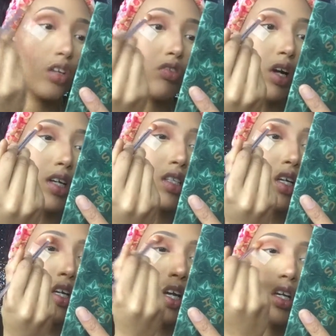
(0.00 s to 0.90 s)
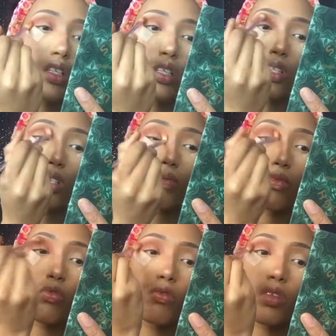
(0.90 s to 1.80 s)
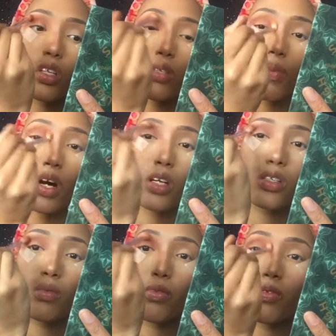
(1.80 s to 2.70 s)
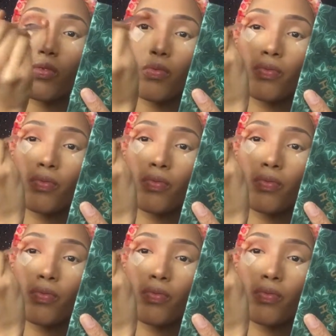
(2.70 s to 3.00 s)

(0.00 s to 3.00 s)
and try to get it as smooth as possible.